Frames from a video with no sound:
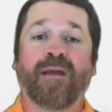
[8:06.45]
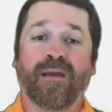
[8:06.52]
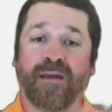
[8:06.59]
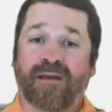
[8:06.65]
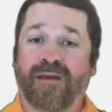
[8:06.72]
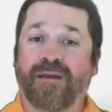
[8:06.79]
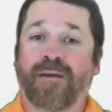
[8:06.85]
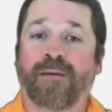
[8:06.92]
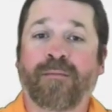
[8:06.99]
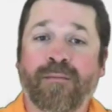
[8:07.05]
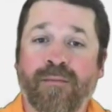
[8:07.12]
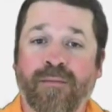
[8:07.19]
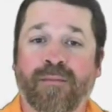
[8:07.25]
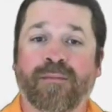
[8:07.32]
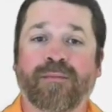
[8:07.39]

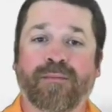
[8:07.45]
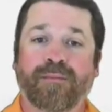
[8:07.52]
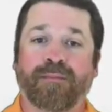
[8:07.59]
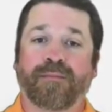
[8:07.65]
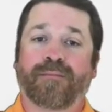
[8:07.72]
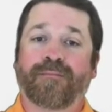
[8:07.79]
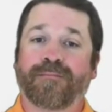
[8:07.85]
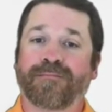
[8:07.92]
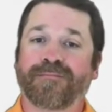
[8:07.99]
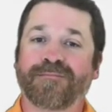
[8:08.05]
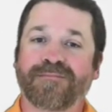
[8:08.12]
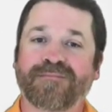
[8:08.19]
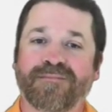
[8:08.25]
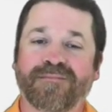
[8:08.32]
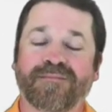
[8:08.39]

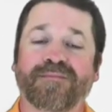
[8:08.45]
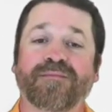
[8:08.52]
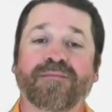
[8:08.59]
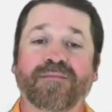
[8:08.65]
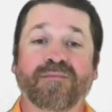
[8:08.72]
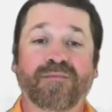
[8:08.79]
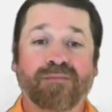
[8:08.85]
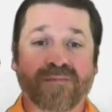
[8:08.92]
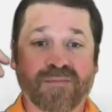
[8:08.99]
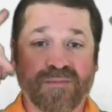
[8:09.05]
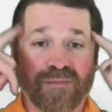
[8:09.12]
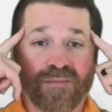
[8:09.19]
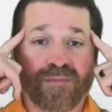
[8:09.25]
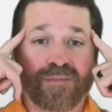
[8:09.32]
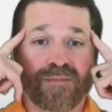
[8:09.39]

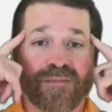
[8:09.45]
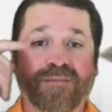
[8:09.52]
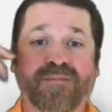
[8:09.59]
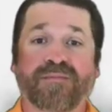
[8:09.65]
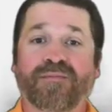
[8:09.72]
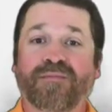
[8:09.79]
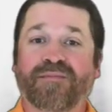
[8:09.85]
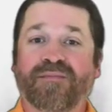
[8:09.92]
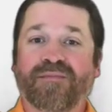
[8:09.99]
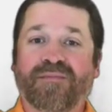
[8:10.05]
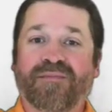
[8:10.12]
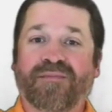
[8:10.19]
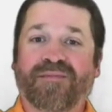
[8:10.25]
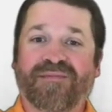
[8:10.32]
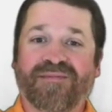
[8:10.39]

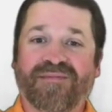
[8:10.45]
(silence)